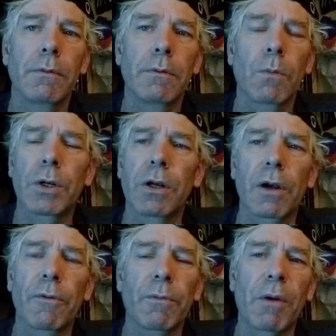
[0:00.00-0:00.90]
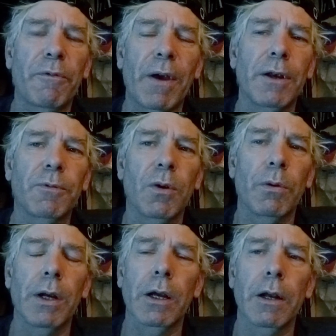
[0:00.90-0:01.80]
What you looking at my face for? Are
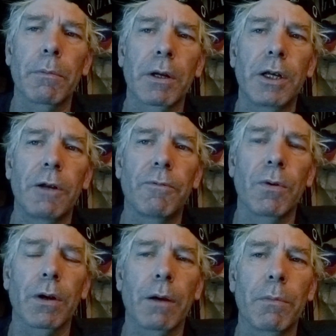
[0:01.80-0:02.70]
we looking at my teeth for?